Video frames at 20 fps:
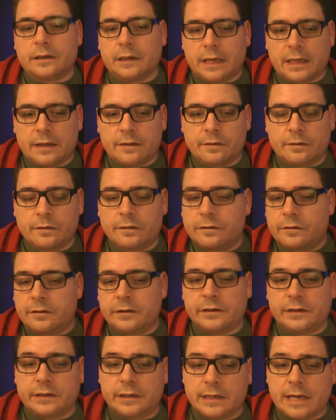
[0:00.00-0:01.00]
And
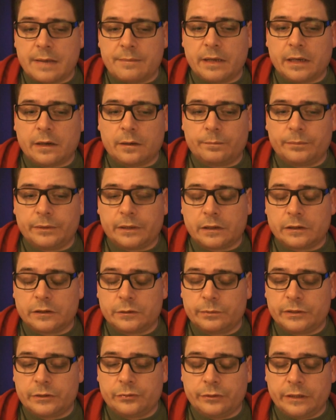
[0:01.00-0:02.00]
the dynamic
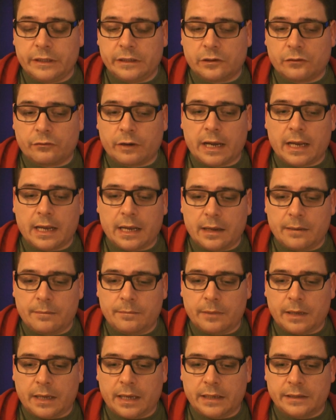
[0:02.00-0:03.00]
between
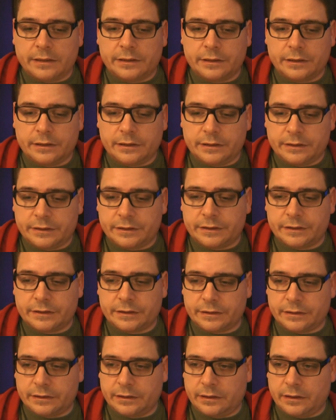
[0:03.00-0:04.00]
Graham and
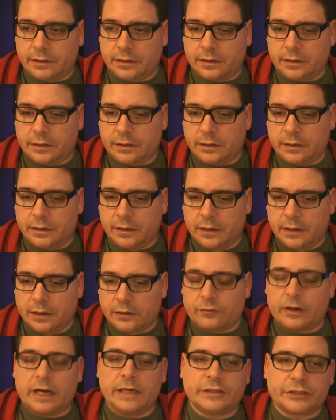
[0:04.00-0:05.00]
his
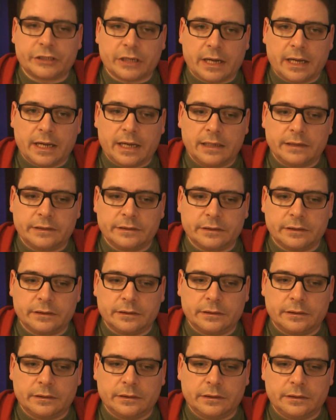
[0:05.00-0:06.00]
grandchild,
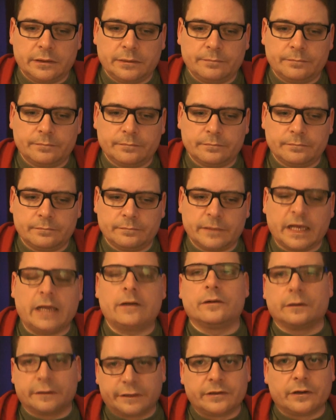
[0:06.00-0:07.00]
yeah,
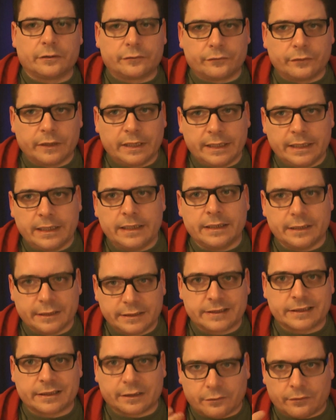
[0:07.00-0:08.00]
it's not really
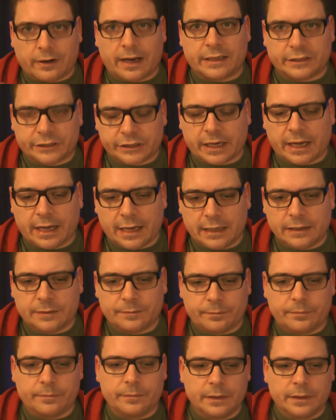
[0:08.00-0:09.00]
his grandchild,